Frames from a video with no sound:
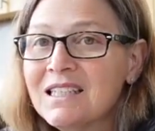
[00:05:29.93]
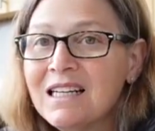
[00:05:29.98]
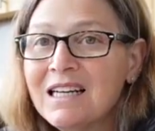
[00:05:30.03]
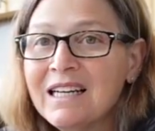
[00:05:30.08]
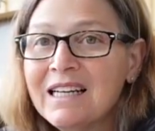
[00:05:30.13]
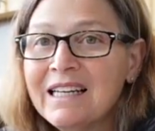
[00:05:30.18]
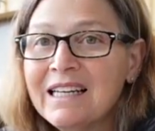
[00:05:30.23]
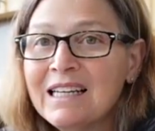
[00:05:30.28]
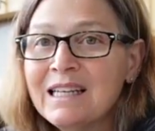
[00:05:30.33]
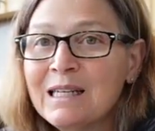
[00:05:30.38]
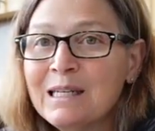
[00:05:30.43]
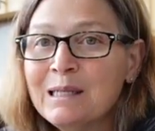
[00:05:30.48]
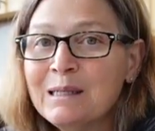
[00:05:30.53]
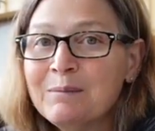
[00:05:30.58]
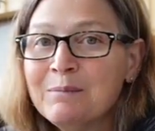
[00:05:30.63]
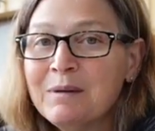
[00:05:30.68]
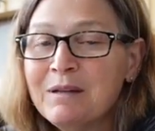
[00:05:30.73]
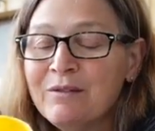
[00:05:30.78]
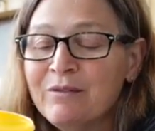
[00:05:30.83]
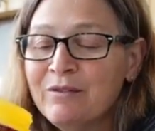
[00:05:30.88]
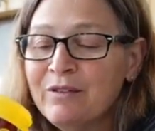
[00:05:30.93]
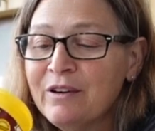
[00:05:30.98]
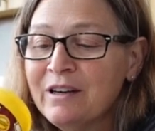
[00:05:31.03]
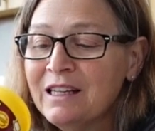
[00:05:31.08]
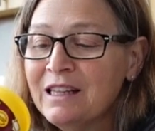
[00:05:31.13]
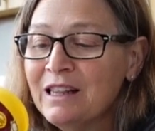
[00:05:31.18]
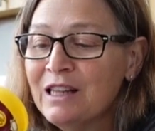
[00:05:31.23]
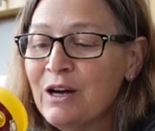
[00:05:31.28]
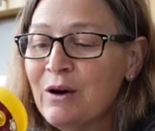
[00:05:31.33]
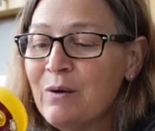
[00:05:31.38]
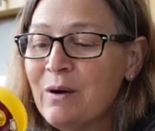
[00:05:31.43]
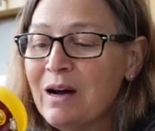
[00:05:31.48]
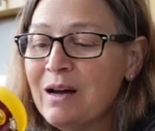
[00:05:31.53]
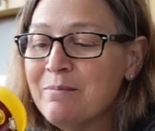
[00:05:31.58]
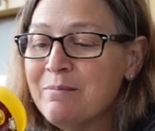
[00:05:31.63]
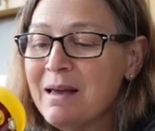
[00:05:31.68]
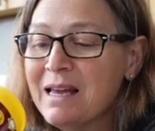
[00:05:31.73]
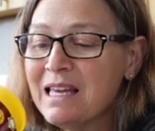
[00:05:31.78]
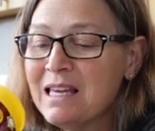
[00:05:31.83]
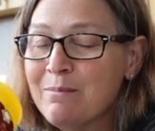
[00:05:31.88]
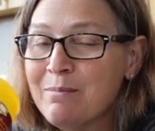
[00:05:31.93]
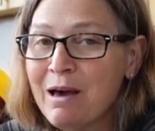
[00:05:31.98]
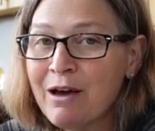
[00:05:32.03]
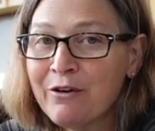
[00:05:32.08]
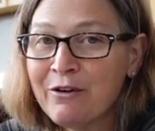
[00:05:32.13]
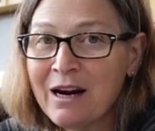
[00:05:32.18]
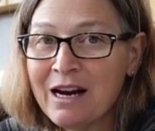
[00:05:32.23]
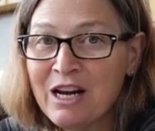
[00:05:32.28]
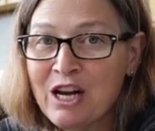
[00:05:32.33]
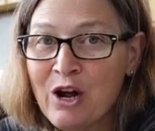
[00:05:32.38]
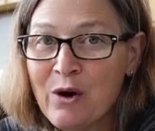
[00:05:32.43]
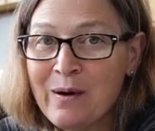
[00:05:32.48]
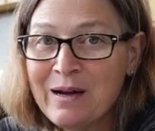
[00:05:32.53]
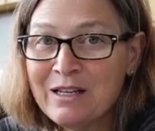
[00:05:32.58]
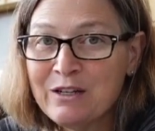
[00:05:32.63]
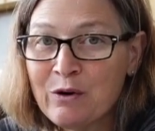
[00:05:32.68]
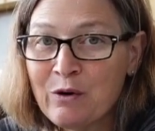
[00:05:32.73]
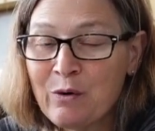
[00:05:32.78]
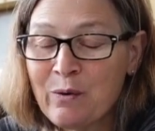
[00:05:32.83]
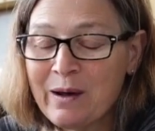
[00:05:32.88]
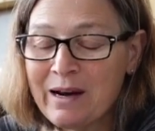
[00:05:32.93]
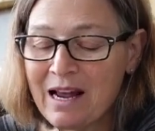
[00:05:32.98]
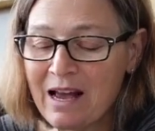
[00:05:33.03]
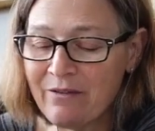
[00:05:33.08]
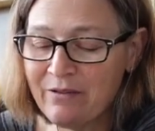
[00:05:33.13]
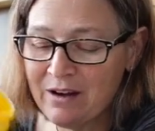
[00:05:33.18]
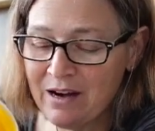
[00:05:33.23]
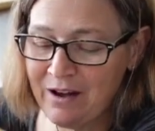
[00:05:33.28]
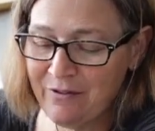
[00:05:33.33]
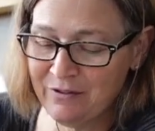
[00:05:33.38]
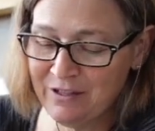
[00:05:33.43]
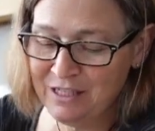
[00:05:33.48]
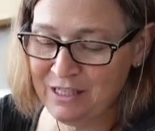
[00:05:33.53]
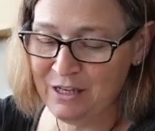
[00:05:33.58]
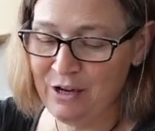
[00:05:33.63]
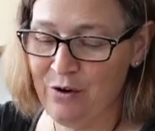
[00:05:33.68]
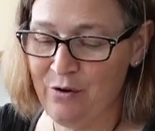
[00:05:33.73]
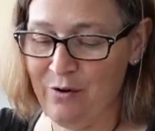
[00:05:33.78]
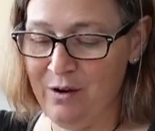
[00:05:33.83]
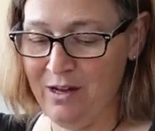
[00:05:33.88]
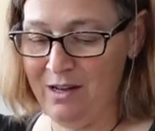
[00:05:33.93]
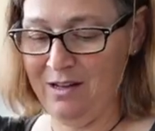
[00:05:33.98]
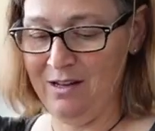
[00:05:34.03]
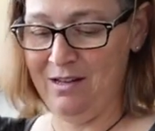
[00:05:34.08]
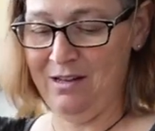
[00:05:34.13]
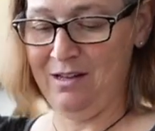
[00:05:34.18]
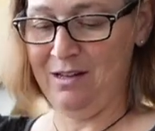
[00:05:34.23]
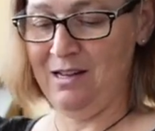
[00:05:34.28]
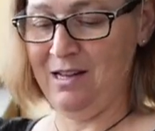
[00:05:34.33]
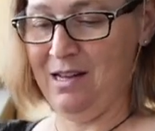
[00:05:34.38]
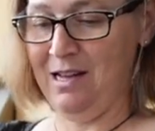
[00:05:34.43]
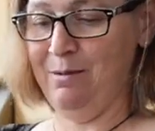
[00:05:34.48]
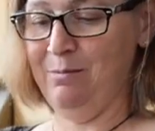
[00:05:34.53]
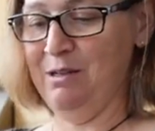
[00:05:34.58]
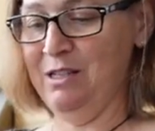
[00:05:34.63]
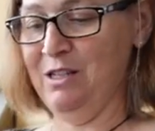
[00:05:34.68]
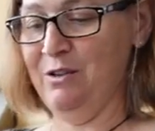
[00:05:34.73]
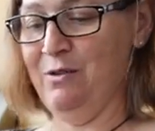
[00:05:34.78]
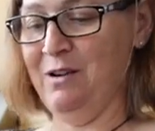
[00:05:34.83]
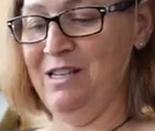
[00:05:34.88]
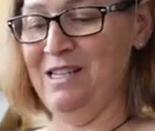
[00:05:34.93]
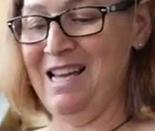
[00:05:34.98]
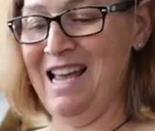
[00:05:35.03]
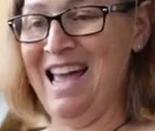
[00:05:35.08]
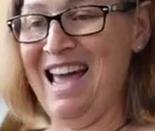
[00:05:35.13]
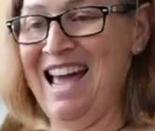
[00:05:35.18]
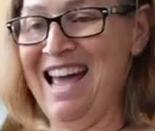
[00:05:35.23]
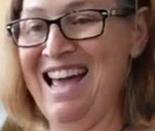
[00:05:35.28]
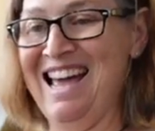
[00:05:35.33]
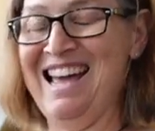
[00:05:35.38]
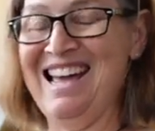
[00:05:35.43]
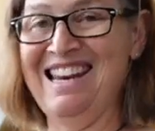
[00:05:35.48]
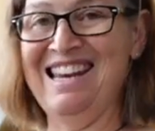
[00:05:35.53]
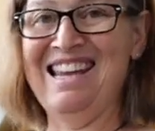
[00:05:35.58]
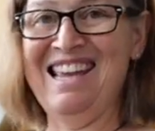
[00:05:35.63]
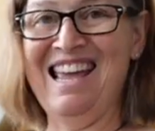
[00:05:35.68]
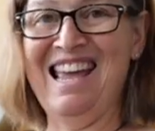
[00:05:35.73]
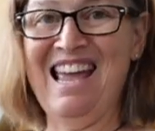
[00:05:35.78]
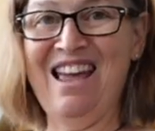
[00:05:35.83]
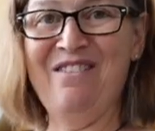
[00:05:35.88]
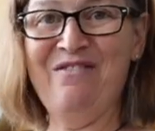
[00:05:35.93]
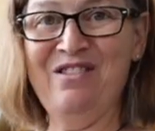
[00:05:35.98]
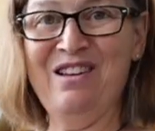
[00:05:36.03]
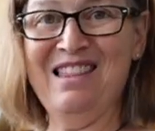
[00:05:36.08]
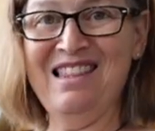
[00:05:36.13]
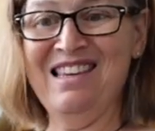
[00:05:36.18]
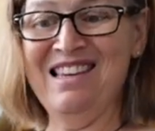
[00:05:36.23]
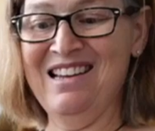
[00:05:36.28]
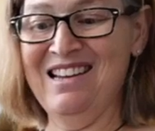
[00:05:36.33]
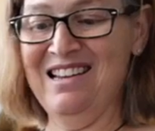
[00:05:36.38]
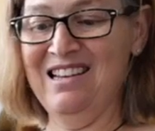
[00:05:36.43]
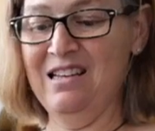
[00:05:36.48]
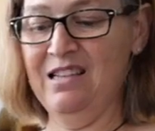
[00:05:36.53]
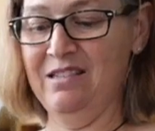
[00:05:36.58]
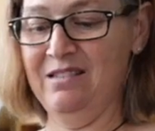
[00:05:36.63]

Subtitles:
I am very low on baking powder. I know I don't quite have enough, so I'm just going to add everything